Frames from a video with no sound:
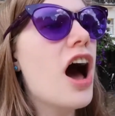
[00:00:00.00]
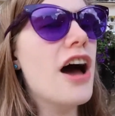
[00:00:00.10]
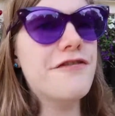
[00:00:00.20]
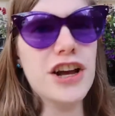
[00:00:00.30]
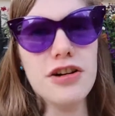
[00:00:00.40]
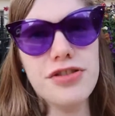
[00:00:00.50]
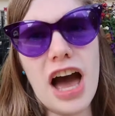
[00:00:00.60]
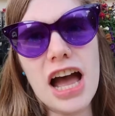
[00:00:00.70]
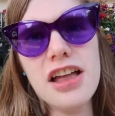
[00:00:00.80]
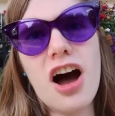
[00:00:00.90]
I figured
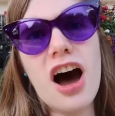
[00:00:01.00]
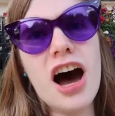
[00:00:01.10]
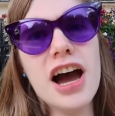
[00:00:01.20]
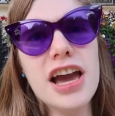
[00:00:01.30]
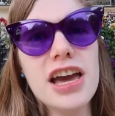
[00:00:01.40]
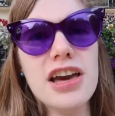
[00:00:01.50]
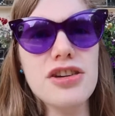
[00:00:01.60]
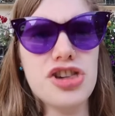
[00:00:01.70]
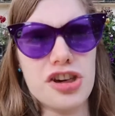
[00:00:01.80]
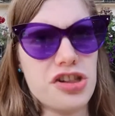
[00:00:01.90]
that
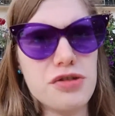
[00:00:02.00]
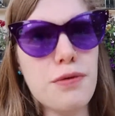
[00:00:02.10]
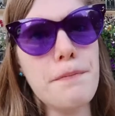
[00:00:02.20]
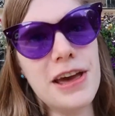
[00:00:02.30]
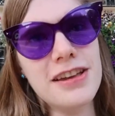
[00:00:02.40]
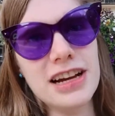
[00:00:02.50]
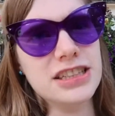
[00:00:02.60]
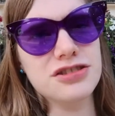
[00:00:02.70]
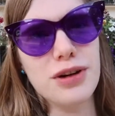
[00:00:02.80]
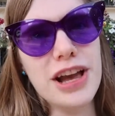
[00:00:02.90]
I just repeat
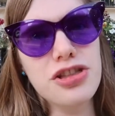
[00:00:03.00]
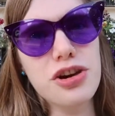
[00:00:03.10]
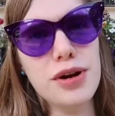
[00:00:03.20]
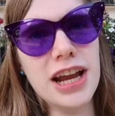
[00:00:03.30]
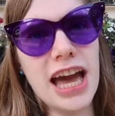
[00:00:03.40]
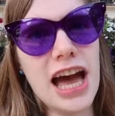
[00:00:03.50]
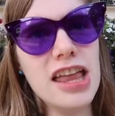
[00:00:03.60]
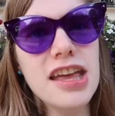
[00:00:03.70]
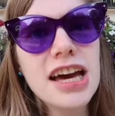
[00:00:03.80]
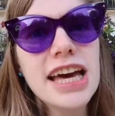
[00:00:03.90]
history and do it again.